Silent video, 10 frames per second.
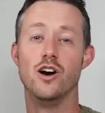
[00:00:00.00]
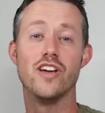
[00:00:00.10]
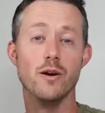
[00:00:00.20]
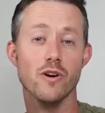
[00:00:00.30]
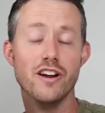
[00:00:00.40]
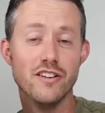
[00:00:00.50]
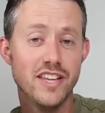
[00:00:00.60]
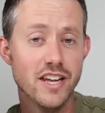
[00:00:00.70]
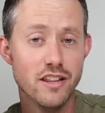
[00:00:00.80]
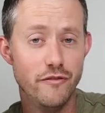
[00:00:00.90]
Okay, we're here at
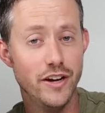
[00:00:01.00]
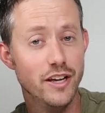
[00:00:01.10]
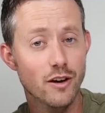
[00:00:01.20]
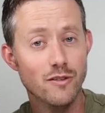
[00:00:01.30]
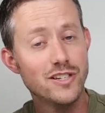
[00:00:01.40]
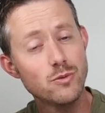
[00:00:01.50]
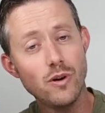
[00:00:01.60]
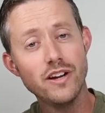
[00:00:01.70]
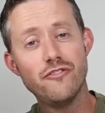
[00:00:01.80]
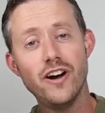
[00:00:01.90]
the end of the video. Just
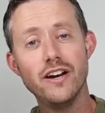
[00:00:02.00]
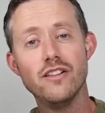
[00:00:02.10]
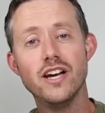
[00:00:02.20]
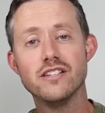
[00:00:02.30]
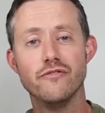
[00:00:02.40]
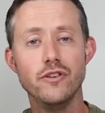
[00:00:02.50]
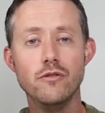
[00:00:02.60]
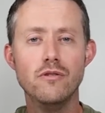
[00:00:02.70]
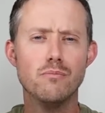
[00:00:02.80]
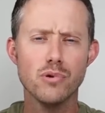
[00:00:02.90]
want to finalize a
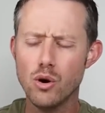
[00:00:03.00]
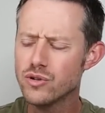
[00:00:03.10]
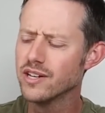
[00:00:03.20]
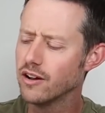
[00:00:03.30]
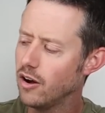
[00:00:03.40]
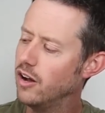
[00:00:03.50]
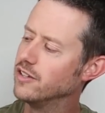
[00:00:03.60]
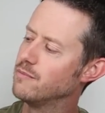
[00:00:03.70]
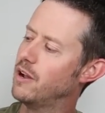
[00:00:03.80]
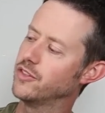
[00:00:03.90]
few pros and
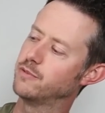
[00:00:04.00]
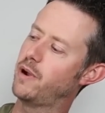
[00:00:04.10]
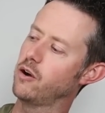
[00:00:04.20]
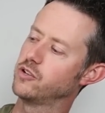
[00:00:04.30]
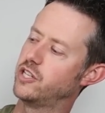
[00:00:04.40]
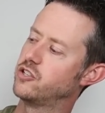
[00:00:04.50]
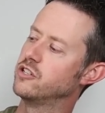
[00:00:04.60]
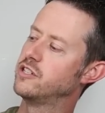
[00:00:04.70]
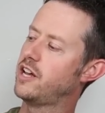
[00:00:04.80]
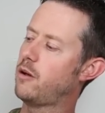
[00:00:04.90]
cons about this power
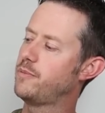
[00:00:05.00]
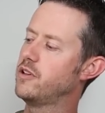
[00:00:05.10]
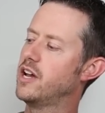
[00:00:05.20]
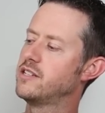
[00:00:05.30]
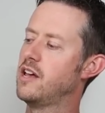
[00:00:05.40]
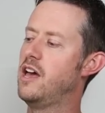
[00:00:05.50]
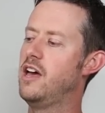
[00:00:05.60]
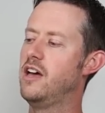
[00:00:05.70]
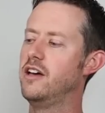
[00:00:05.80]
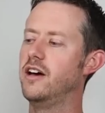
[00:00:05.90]
station to help you guys
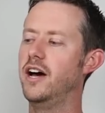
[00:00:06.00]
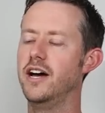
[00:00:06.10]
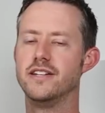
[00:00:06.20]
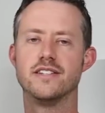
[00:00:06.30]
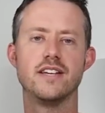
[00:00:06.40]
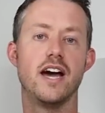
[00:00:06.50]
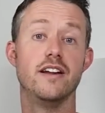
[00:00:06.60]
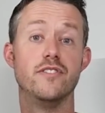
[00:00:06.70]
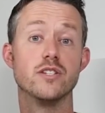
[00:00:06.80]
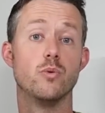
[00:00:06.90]
decide
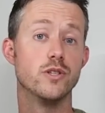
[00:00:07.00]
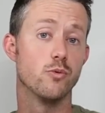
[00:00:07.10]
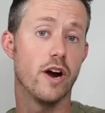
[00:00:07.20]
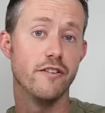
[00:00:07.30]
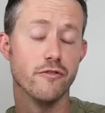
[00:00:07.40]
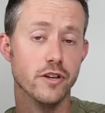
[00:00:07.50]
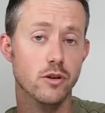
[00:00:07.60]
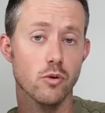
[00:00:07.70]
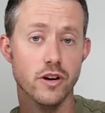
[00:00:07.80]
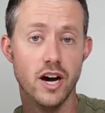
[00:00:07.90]
if this one's right for
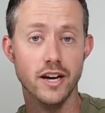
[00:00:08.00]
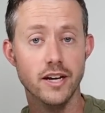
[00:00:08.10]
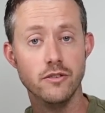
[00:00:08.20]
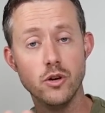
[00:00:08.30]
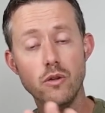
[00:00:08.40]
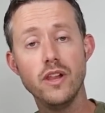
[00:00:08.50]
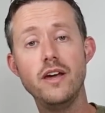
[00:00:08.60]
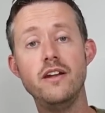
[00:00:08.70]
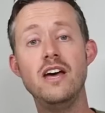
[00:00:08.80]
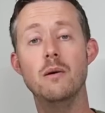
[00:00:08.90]
you or not. Now, don't
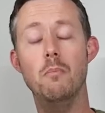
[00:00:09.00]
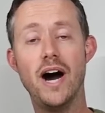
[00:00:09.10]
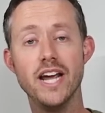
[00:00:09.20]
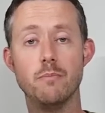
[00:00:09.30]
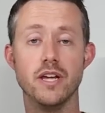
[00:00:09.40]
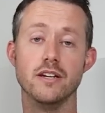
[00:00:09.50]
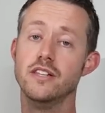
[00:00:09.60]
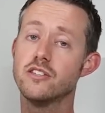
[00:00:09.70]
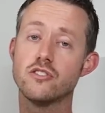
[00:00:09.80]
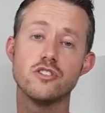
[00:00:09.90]
let my
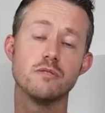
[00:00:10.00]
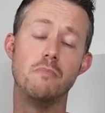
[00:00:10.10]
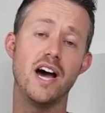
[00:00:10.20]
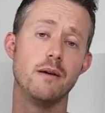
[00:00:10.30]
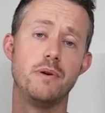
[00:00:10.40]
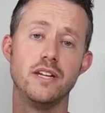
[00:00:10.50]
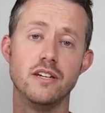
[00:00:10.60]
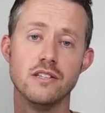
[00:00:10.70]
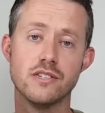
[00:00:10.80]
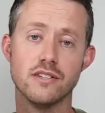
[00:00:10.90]
opinion, these are just my
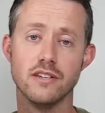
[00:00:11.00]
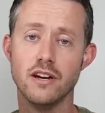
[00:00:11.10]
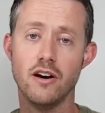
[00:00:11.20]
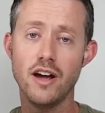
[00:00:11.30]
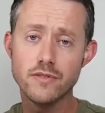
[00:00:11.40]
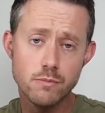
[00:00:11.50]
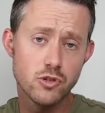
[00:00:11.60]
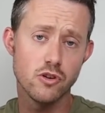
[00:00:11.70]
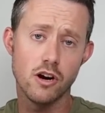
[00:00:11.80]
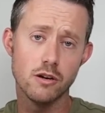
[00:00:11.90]
opinions. You know, I have some
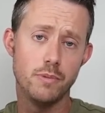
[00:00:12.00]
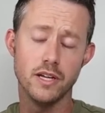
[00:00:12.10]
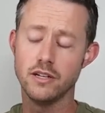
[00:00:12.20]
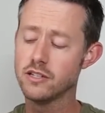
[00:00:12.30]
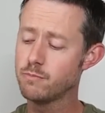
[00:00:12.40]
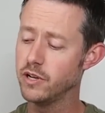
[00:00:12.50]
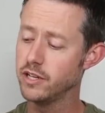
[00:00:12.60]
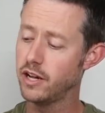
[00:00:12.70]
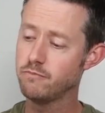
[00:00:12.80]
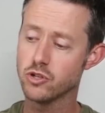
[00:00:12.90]
strong opinions,
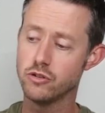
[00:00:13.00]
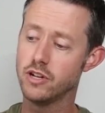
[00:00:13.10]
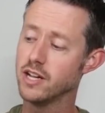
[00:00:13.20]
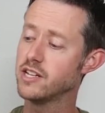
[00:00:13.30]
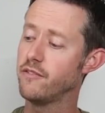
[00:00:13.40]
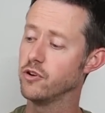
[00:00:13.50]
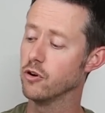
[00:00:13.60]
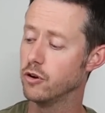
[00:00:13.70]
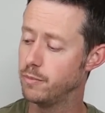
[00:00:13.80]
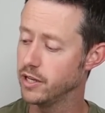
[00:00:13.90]
but I'm sure you guys have
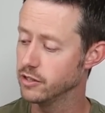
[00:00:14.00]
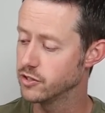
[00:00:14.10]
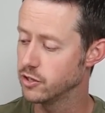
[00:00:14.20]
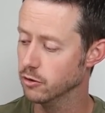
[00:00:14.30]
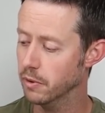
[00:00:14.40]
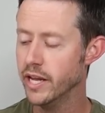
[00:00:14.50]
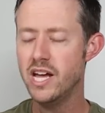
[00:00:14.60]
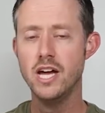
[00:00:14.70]
your own opinions too. But